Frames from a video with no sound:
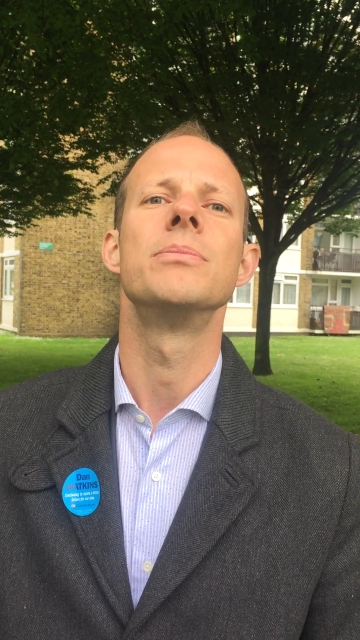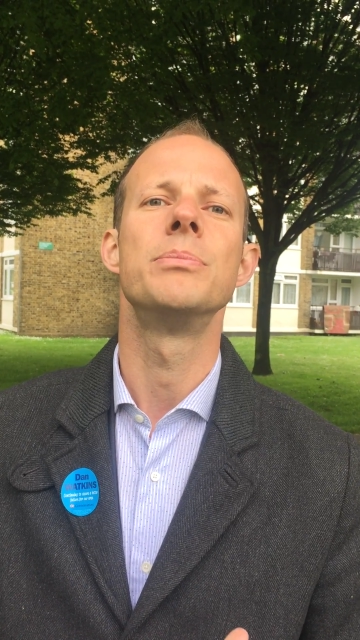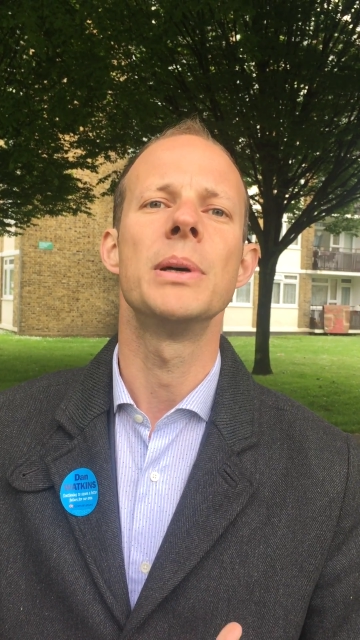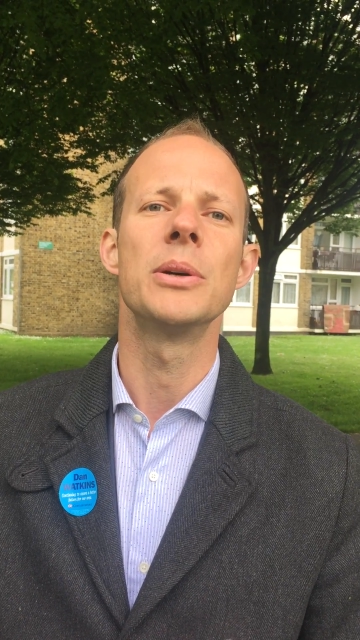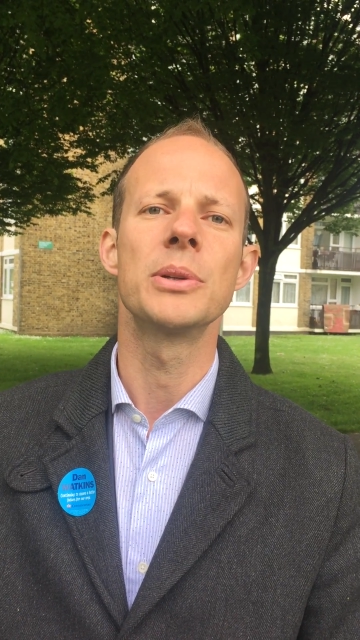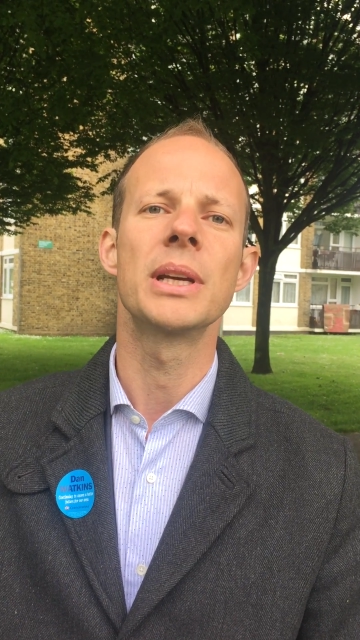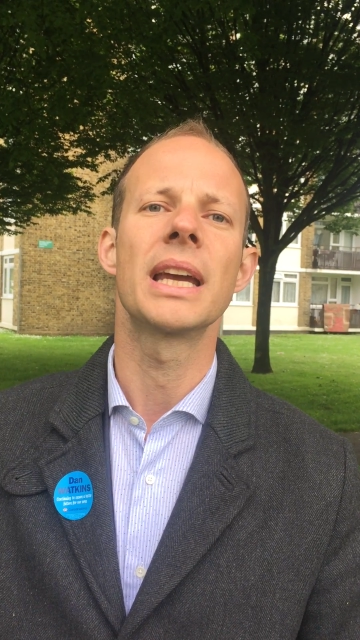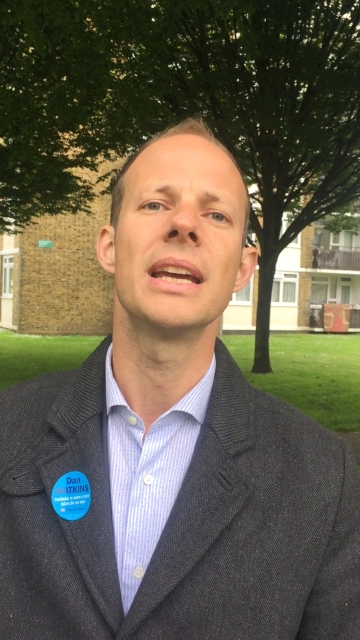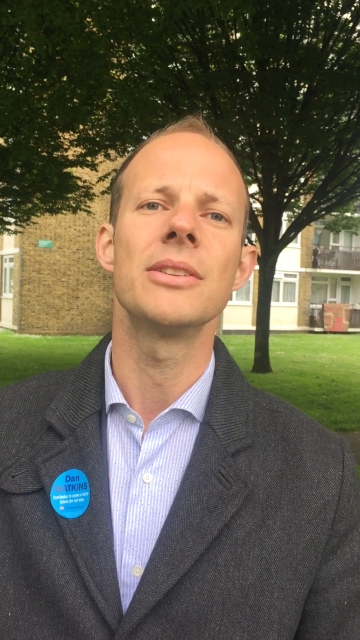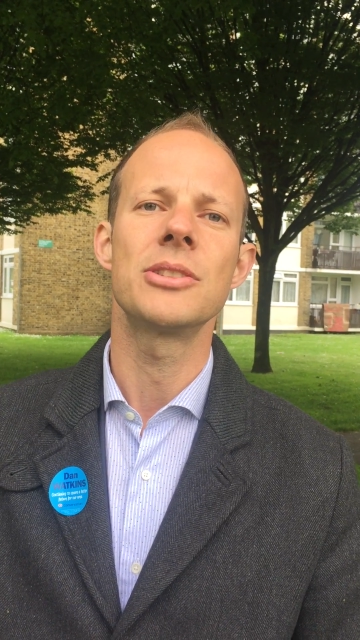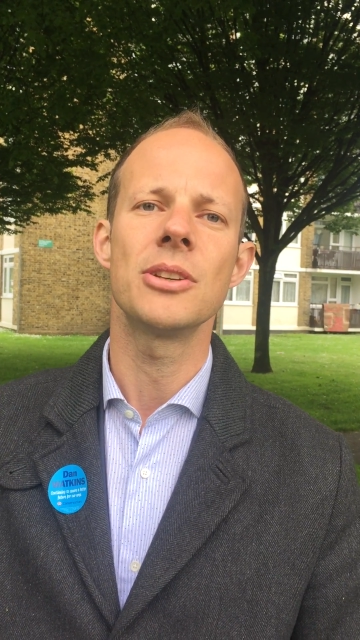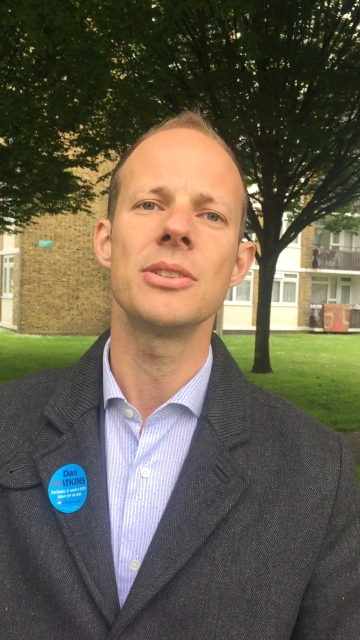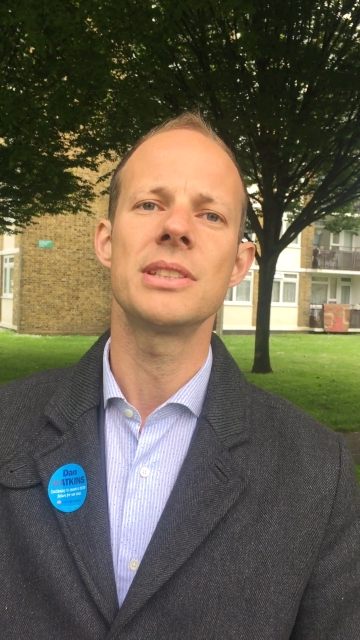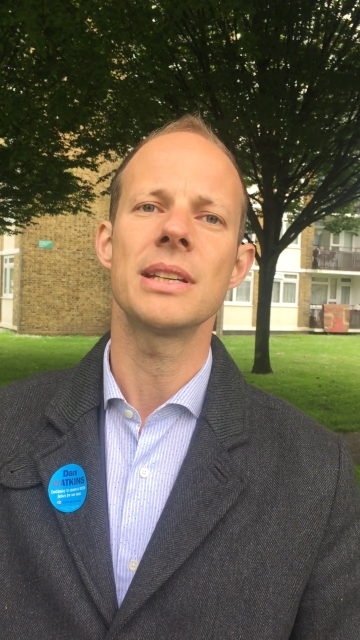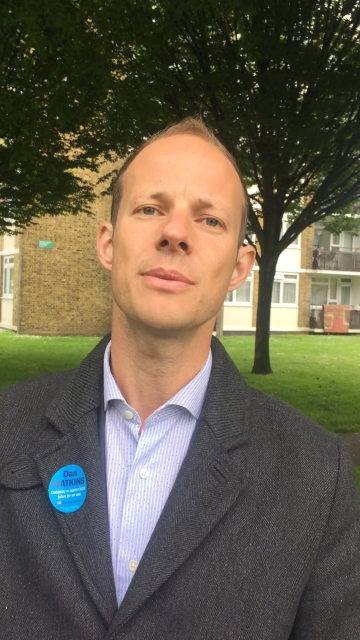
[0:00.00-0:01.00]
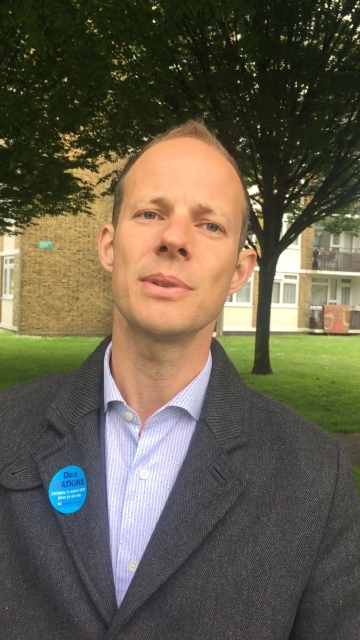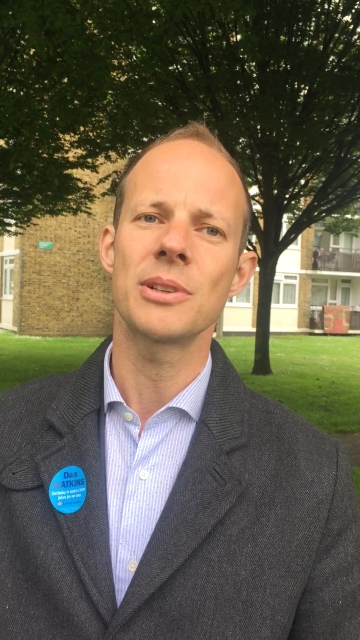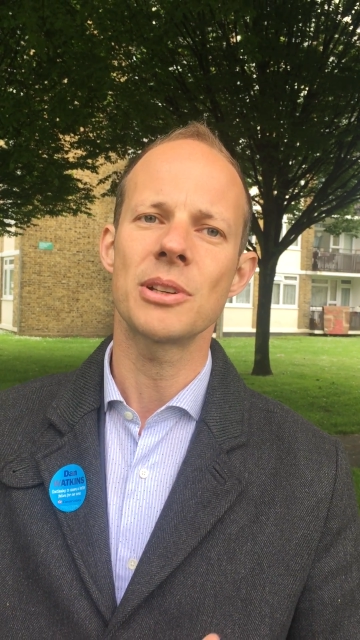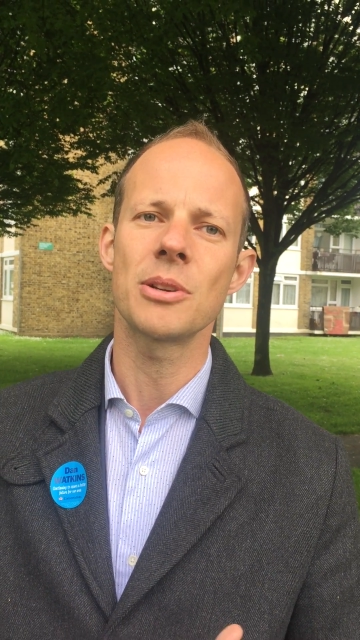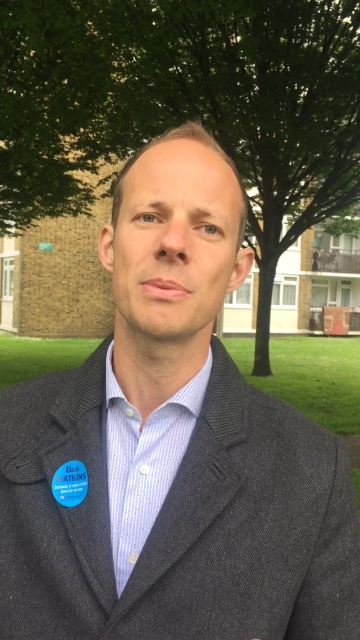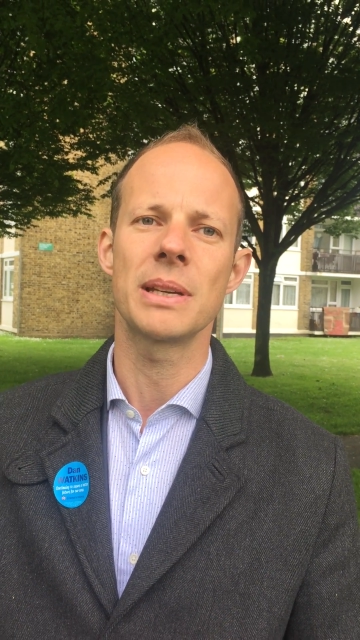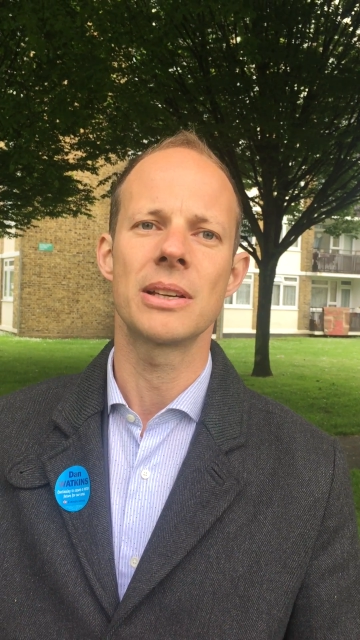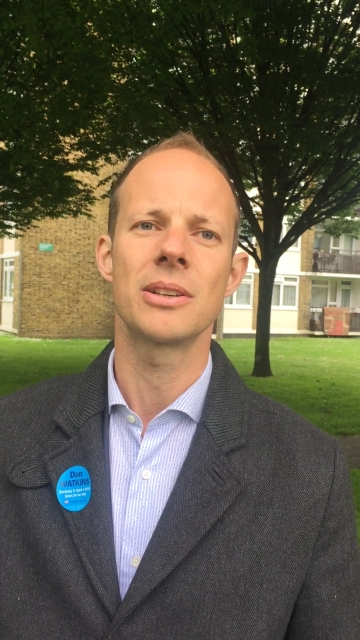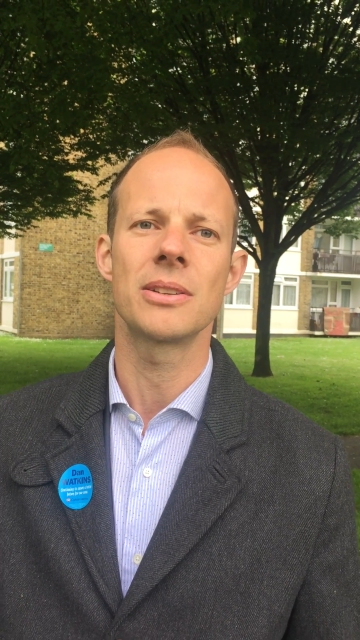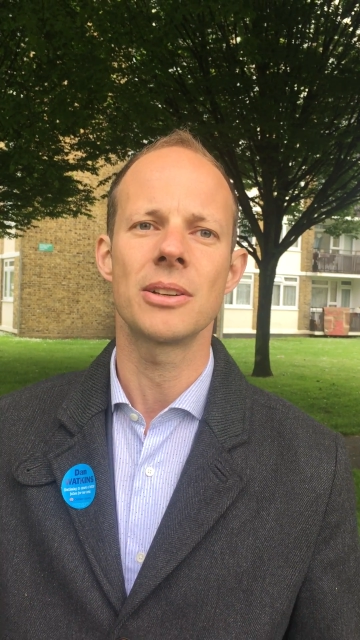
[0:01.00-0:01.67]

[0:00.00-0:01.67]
building it in Tooting, we've got to be